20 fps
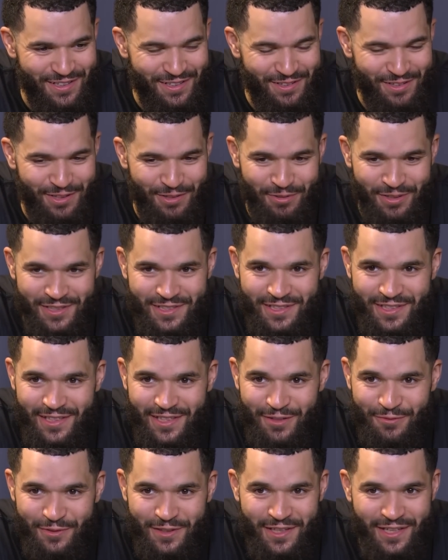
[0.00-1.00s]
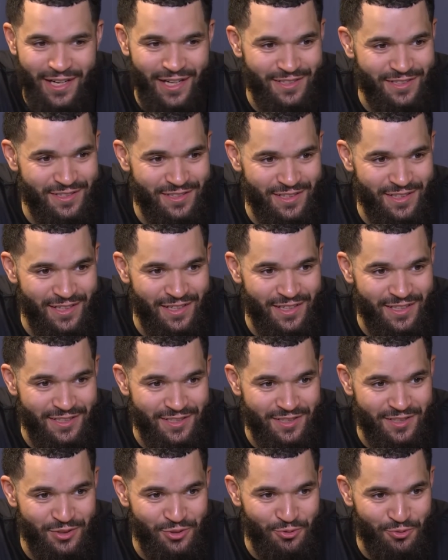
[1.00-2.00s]
you know, once if he catches it, he can
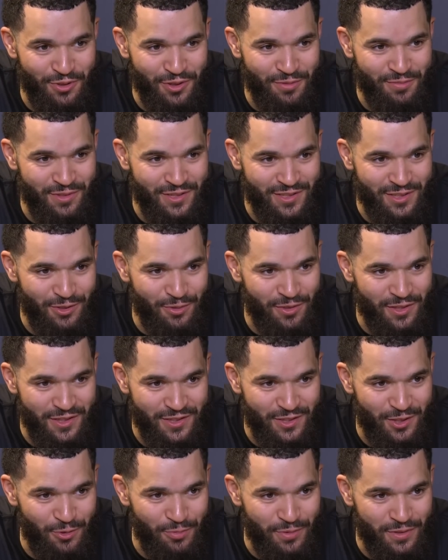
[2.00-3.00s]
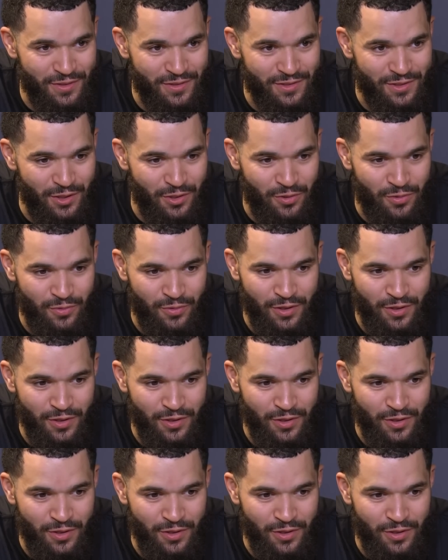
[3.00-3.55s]
see the rim, and so he's open, so okay.